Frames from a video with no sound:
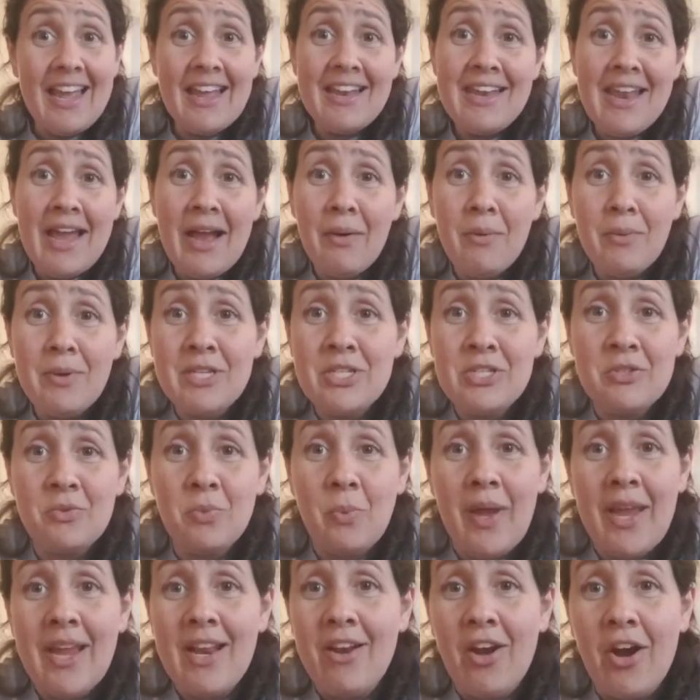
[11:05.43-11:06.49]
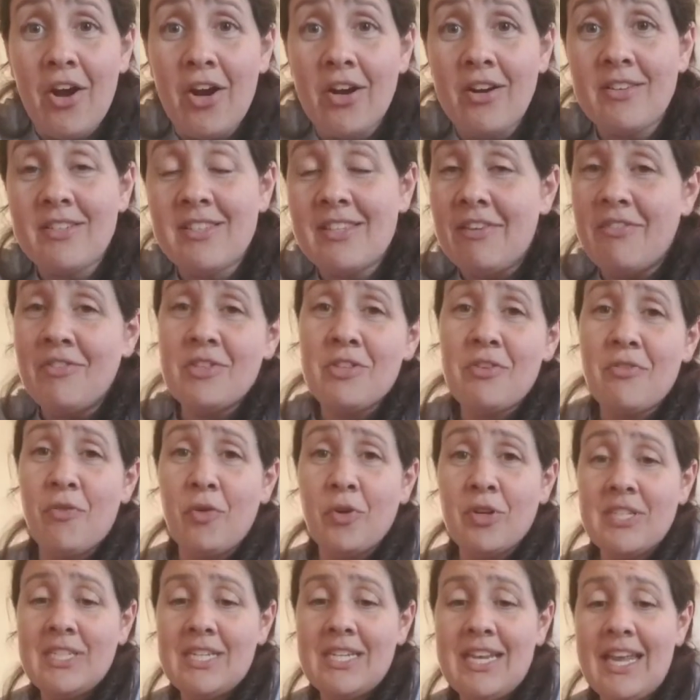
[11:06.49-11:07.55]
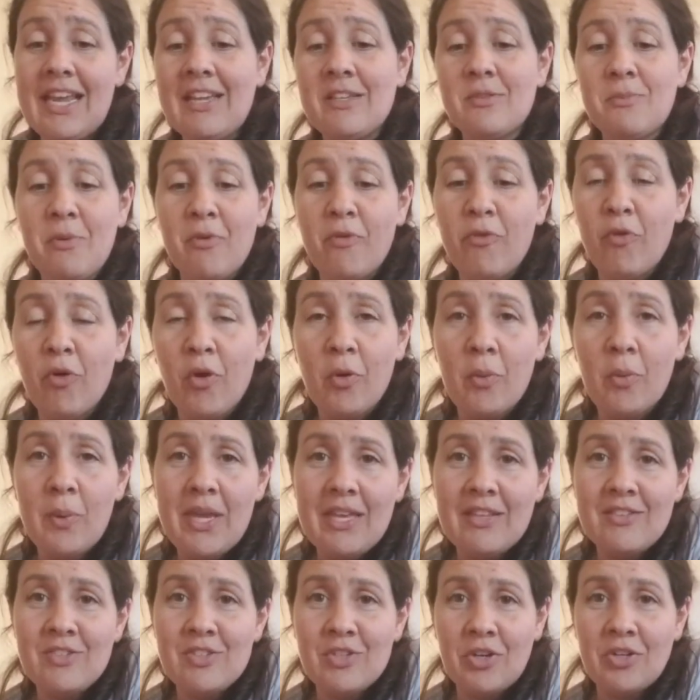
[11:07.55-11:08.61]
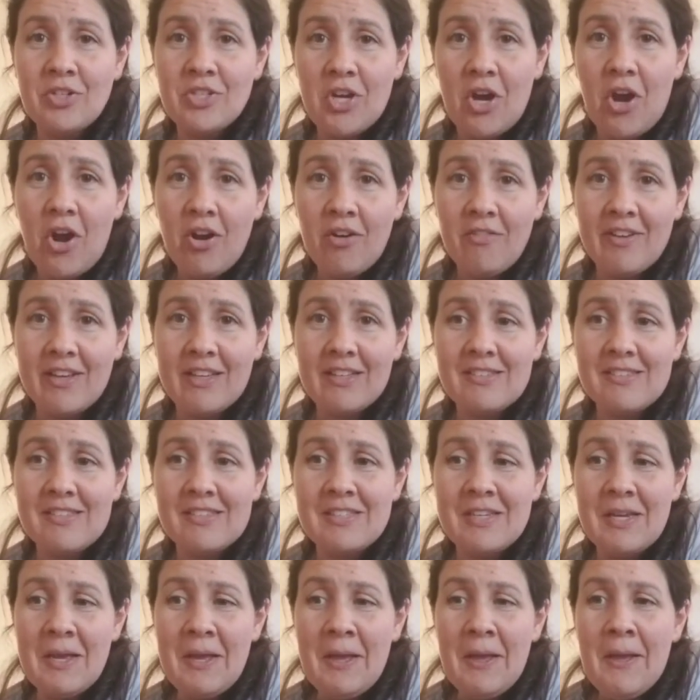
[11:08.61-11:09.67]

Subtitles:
And now we just wait our 7 to 14 days before we can start to harvest.